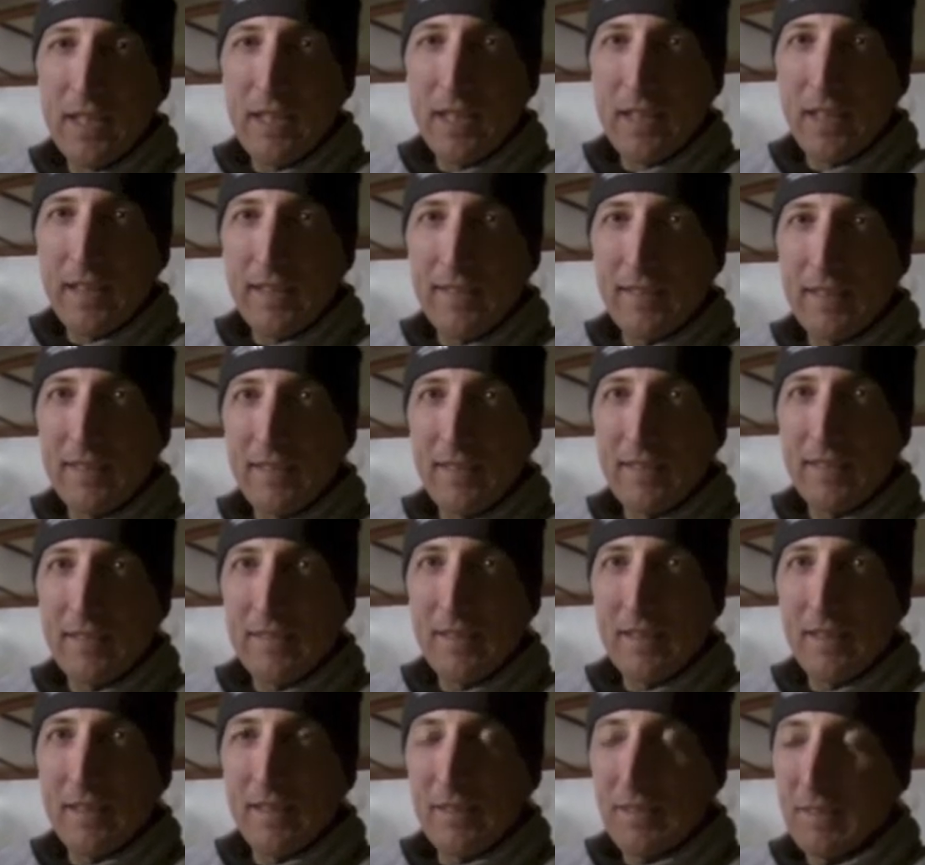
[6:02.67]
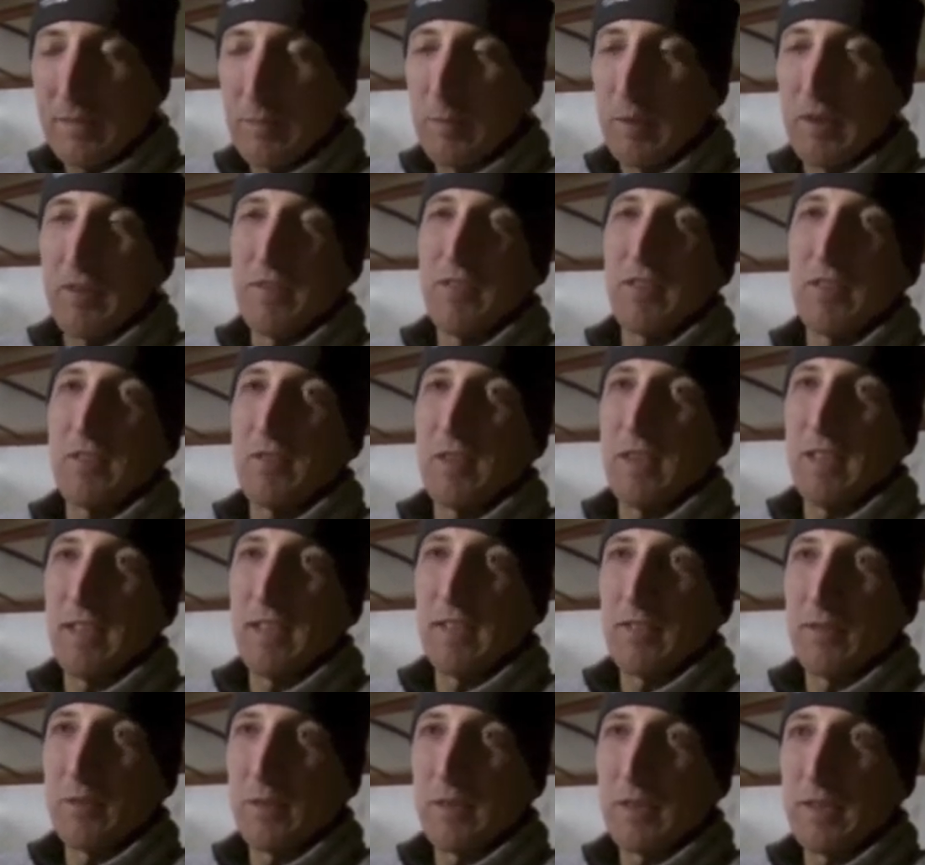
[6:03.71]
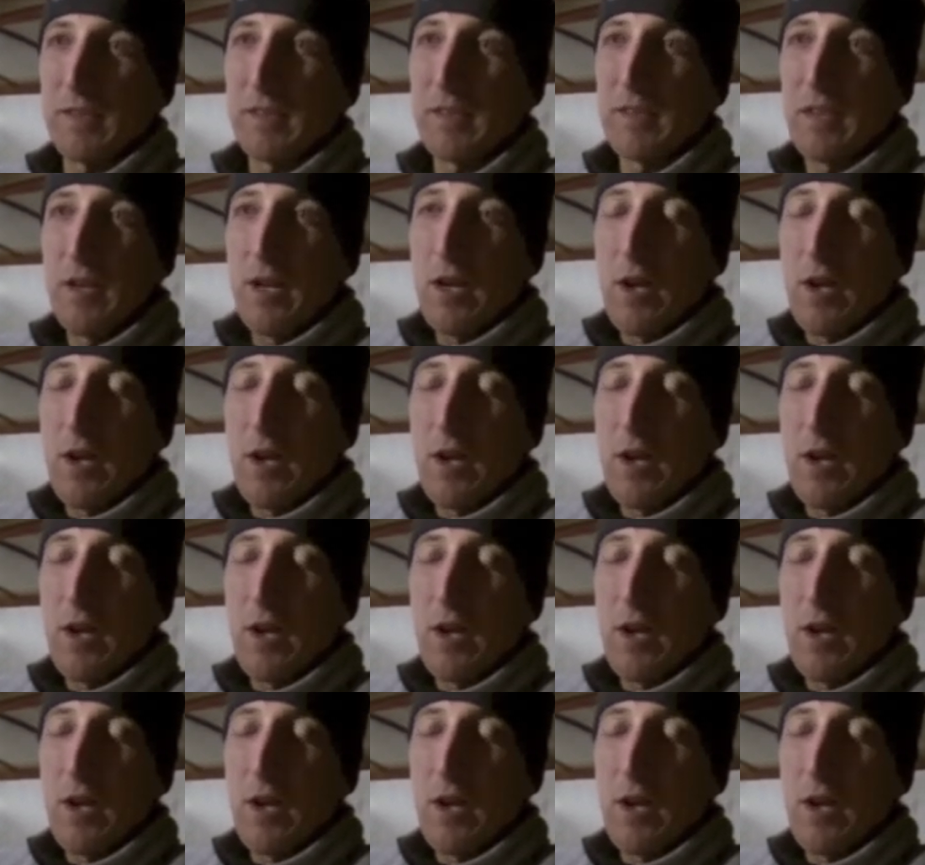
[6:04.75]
uh, to get this done. It's just pretty frustrating because we were